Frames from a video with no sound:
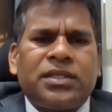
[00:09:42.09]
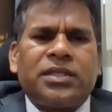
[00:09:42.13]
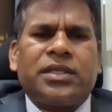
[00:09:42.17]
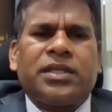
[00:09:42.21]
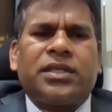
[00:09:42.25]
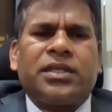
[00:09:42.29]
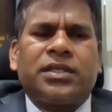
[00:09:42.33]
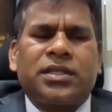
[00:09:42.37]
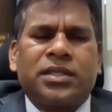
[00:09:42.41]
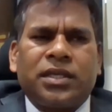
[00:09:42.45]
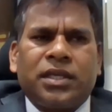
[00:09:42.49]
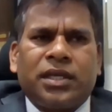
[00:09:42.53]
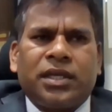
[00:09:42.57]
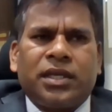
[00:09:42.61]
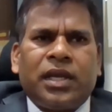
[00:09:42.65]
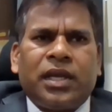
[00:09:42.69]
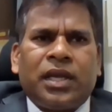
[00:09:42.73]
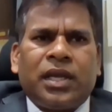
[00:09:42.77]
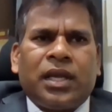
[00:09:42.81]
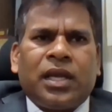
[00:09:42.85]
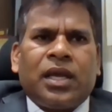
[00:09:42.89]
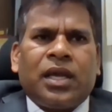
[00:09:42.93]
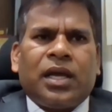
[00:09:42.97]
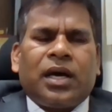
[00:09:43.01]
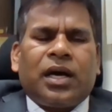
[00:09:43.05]
during these
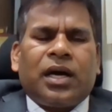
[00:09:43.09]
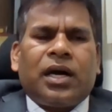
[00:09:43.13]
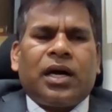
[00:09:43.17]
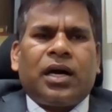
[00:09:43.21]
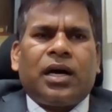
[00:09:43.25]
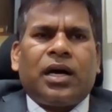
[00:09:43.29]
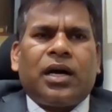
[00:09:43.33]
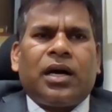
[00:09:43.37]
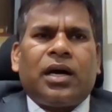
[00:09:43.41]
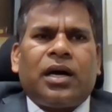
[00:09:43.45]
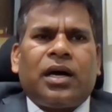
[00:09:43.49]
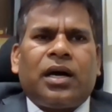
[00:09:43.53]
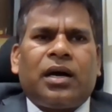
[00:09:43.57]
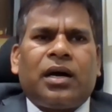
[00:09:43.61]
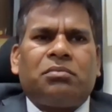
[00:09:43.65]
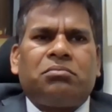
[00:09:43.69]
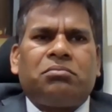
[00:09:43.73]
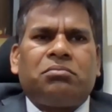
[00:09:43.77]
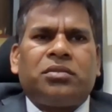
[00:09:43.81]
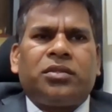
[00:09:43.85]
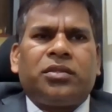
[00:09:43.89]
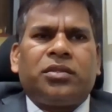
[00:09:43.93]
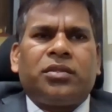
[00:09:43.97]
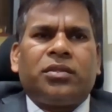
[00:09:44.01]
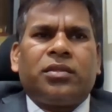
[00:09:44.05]
kind of
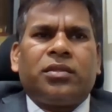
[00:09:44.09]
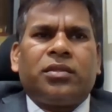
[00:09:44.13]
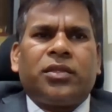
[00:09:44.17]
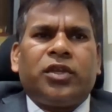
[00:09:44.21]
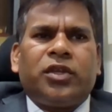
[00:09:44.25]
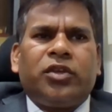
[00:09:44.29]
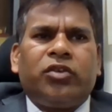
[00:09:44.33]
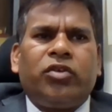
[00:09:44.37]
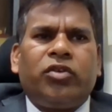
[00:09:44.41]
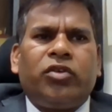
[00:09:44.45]
exigency,